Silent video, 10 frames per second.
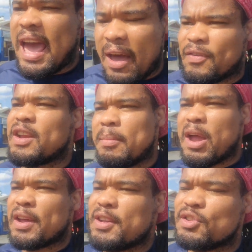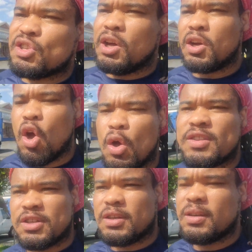African Americans
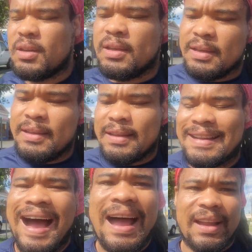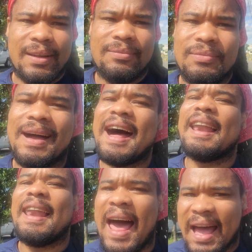going to Ghana a
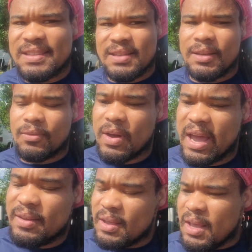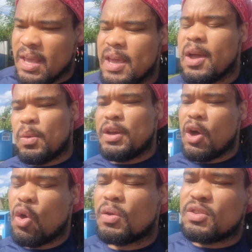lot, right? And we
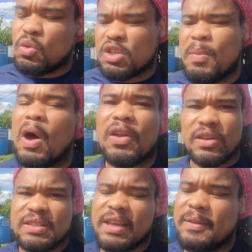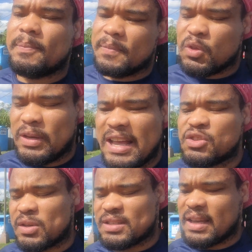know to a smaller extent, to a
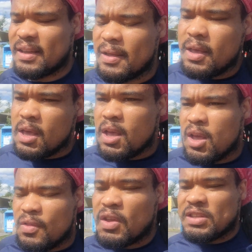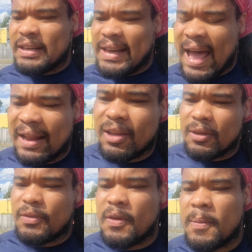lesser extent, there's a lot
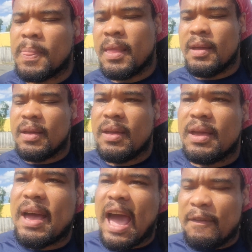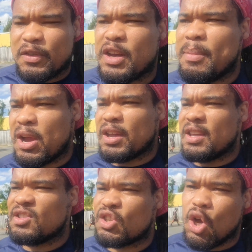of African
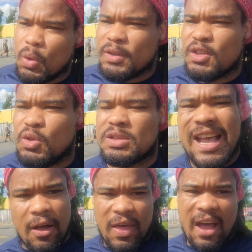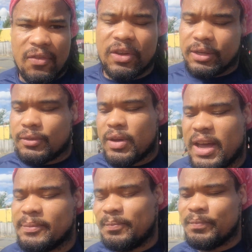Americans going to South Africa,
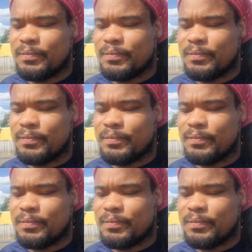right?